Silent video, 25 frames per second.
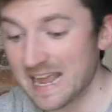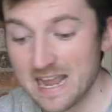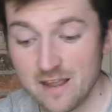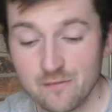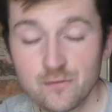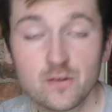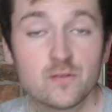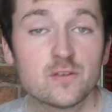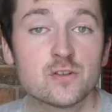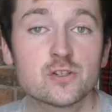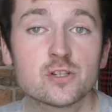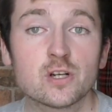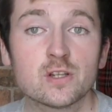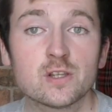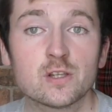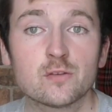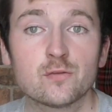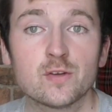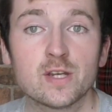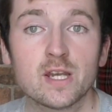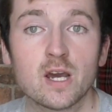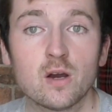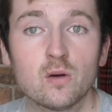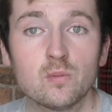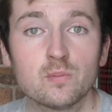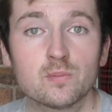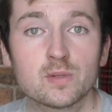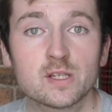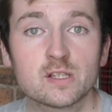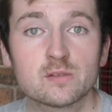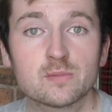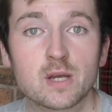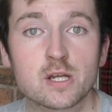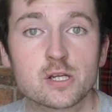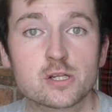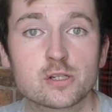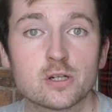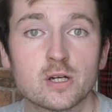If you've enjoyed this video, please
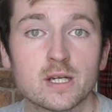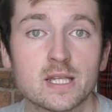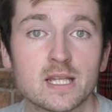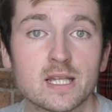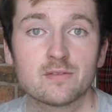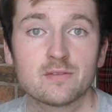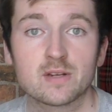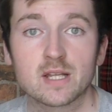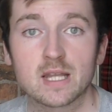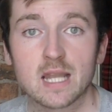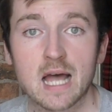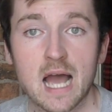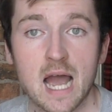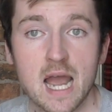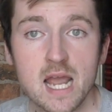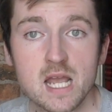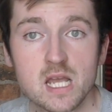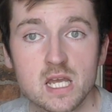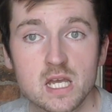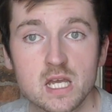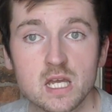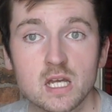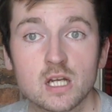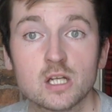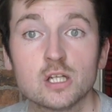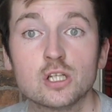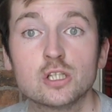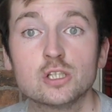make sure you're a like,